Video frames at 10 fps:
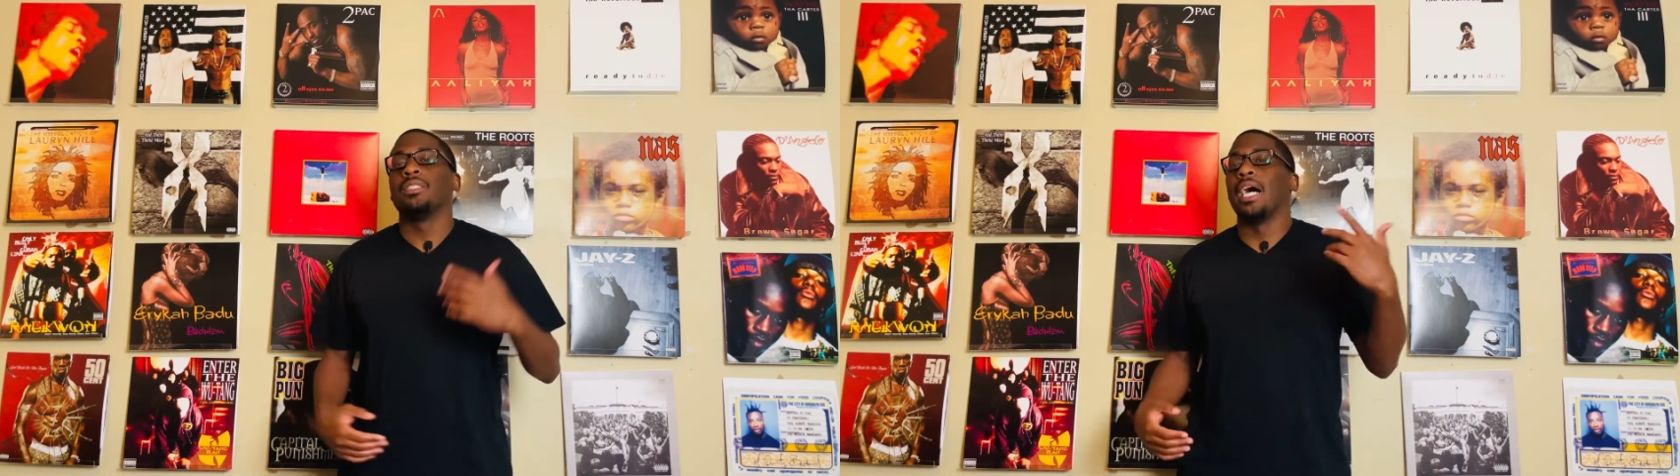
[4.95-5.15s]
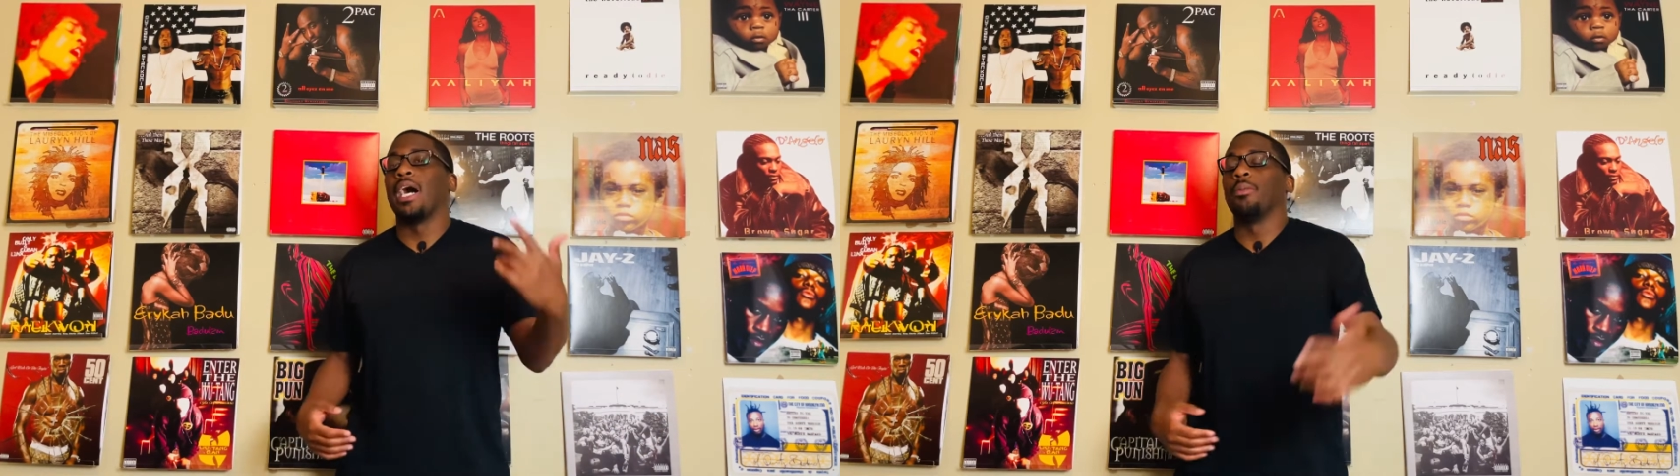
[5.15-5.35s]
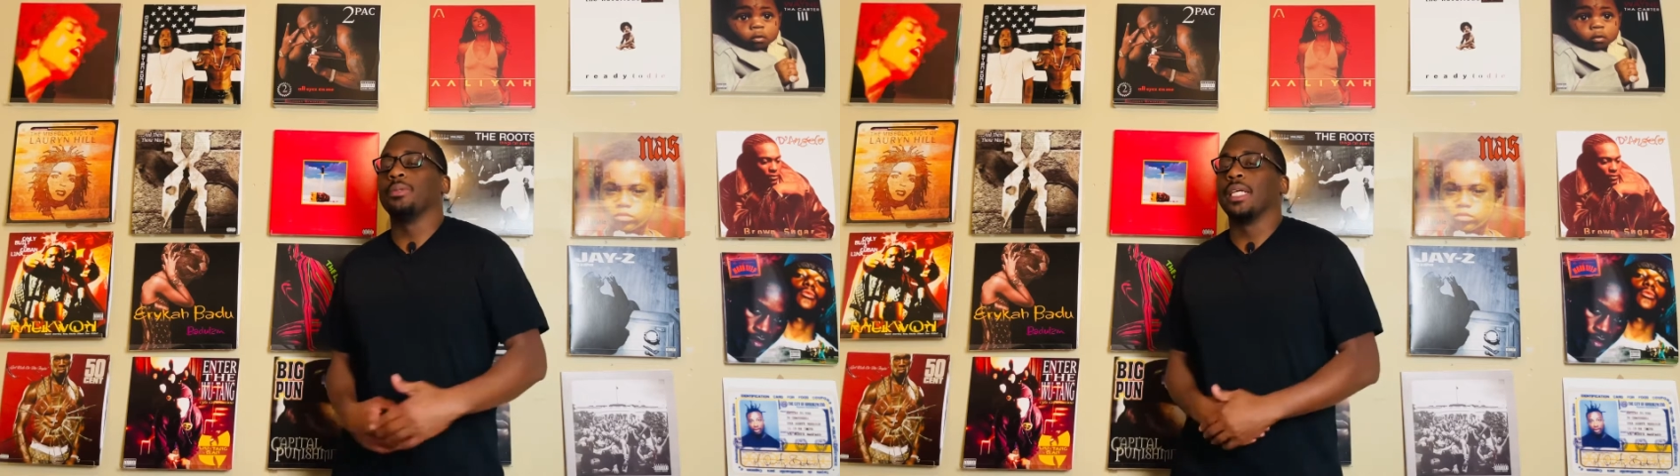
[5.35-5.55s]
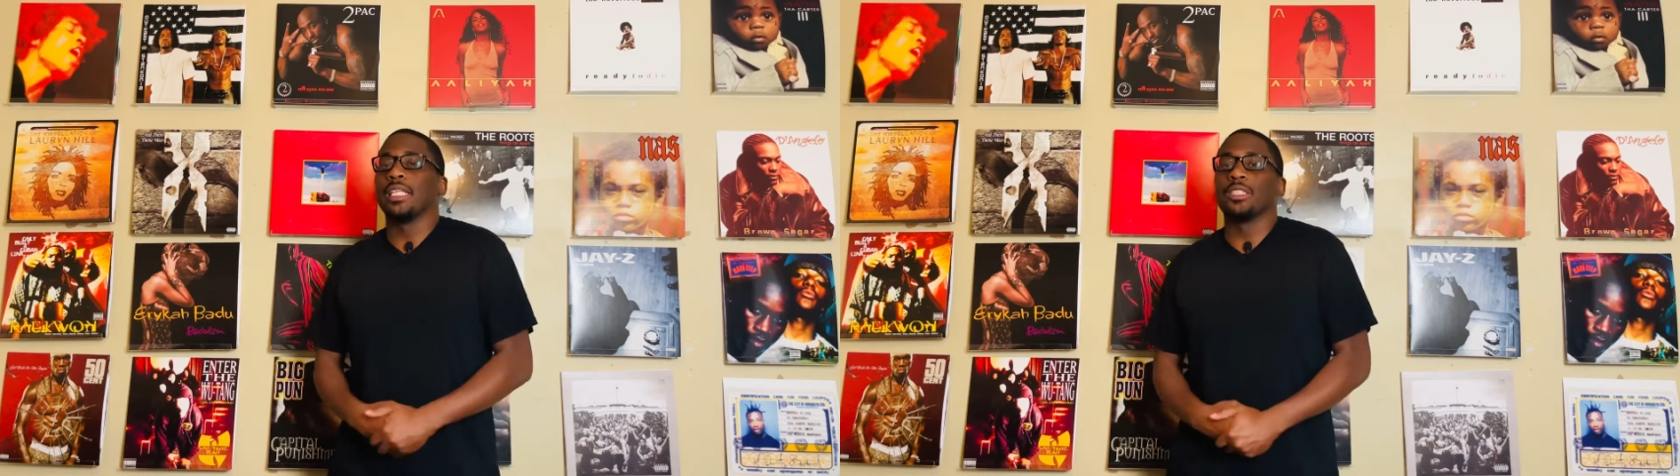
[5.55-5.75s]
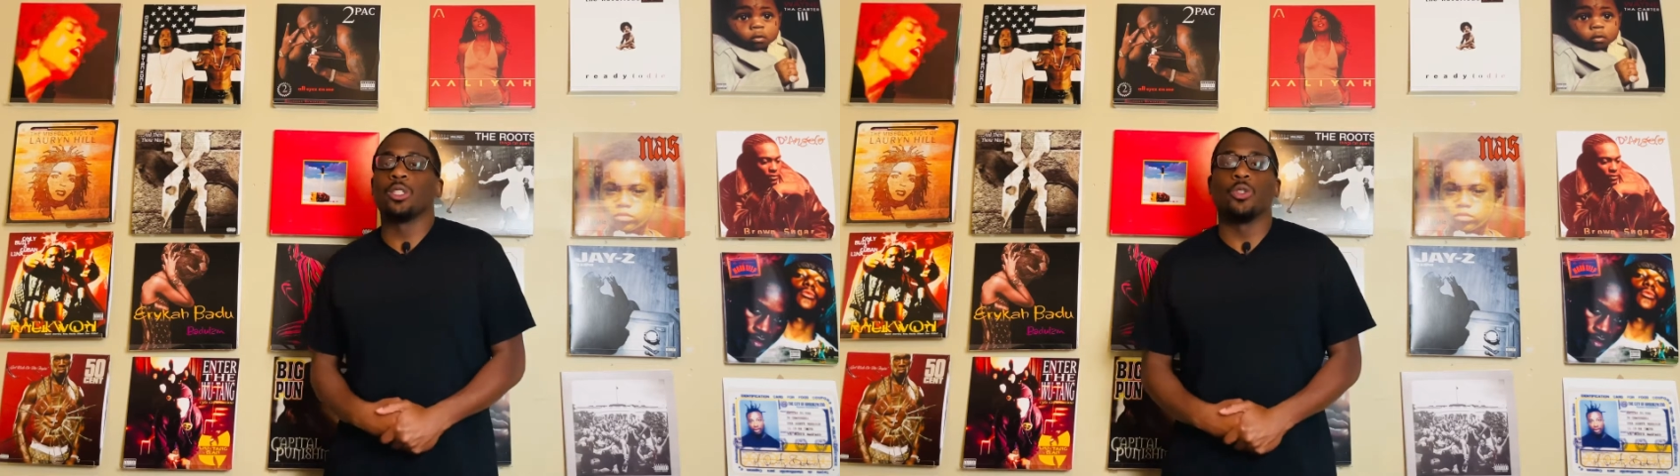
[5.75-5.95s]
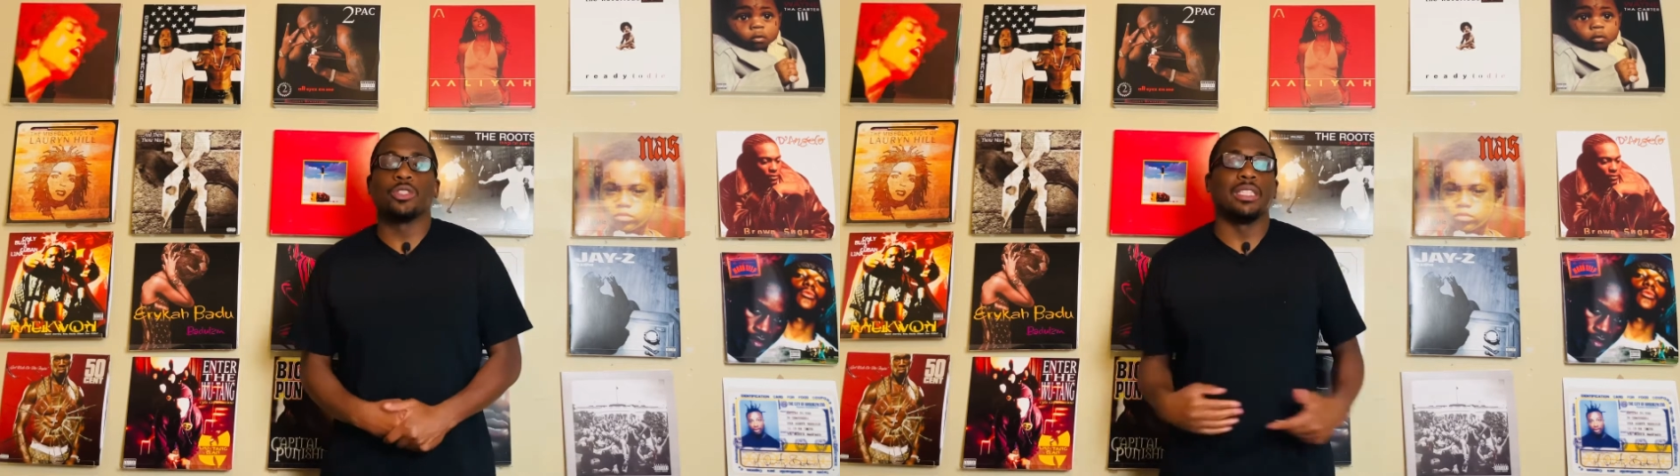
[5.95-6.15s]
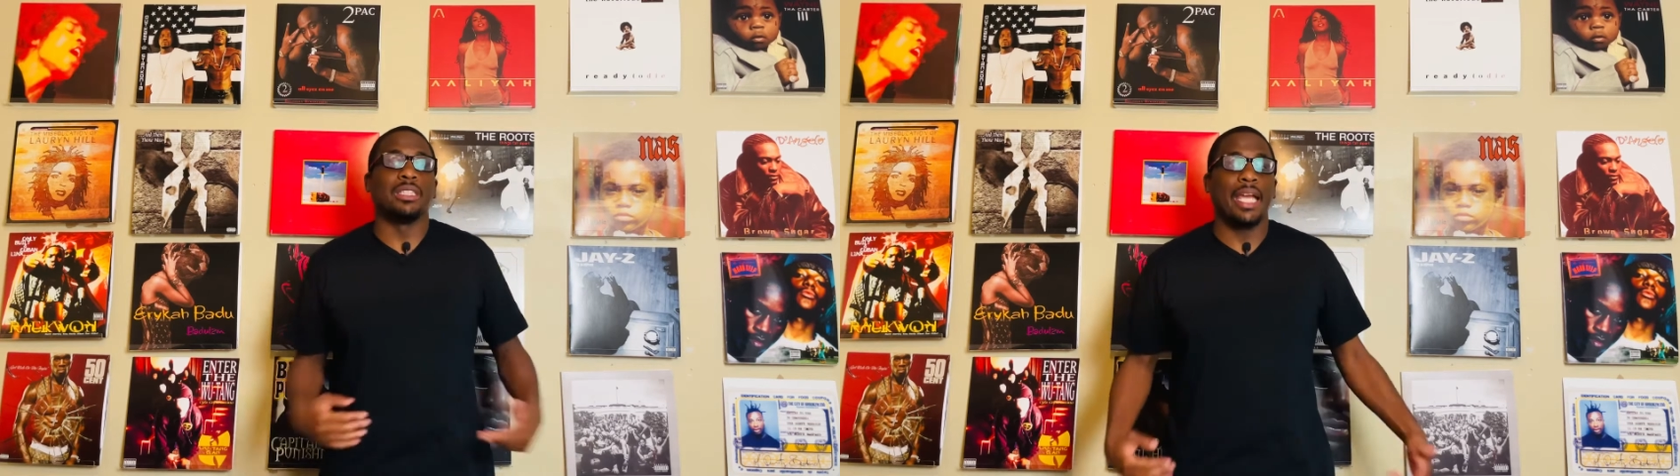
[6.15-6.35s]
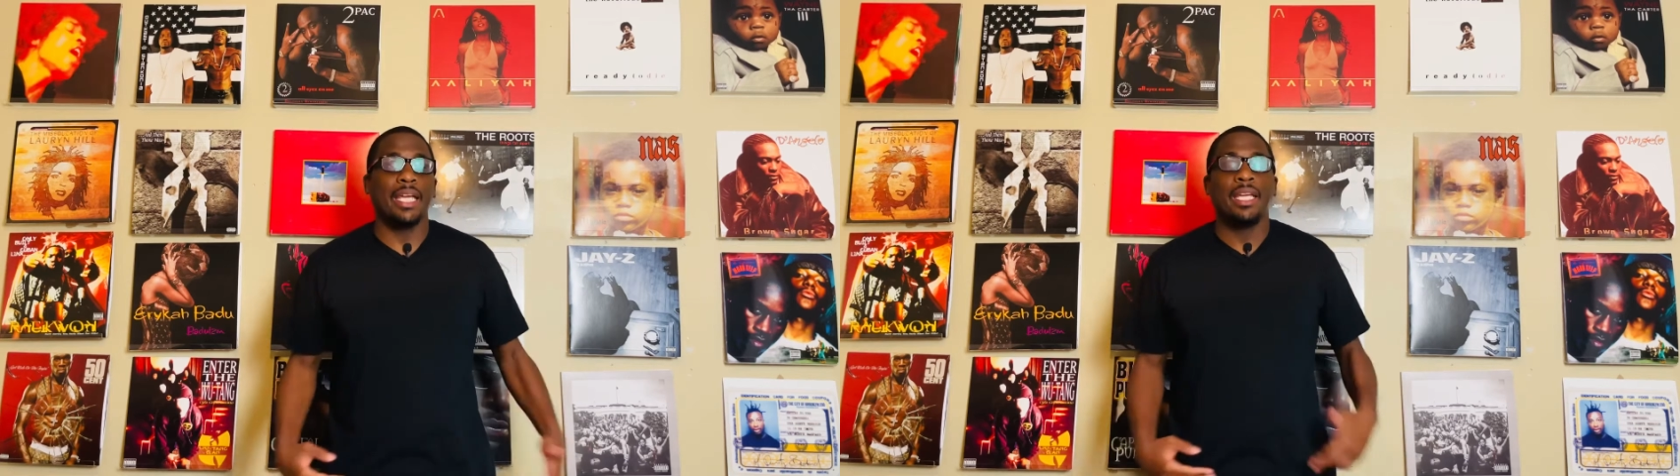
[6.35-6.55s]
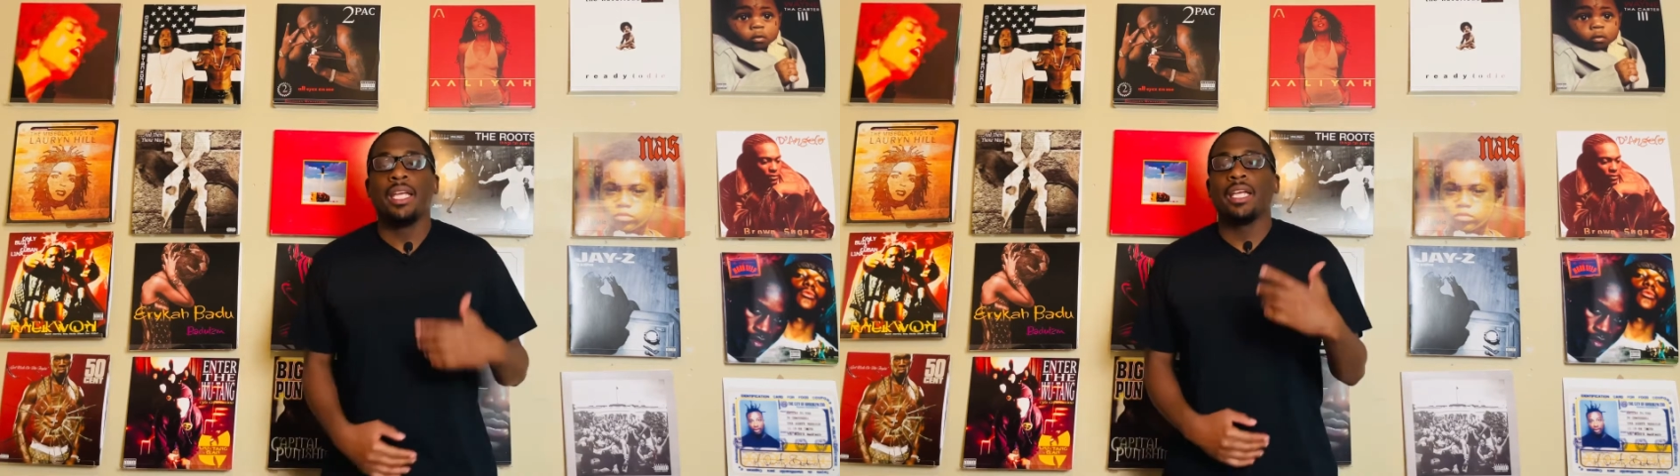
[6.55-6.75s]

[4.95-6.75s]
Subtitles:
The album that I chose today